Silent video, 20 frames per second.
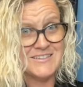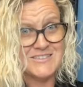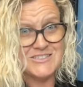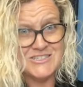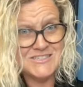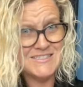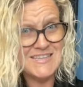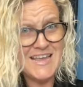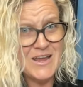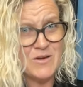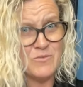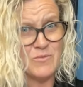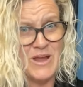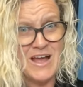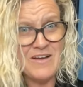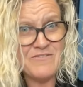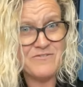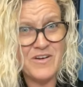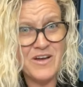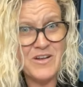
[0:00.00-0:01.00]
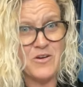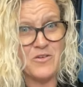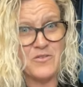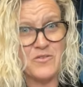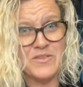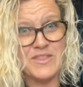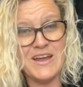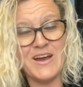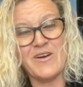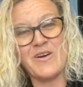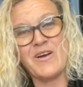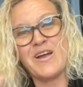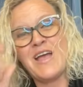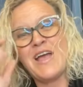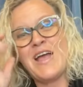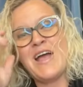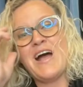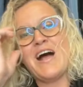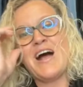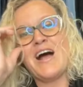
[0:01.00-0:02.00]
Just saying, we have fun over there.
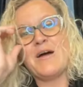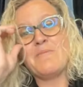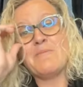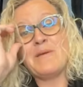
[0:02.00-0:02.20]
Um,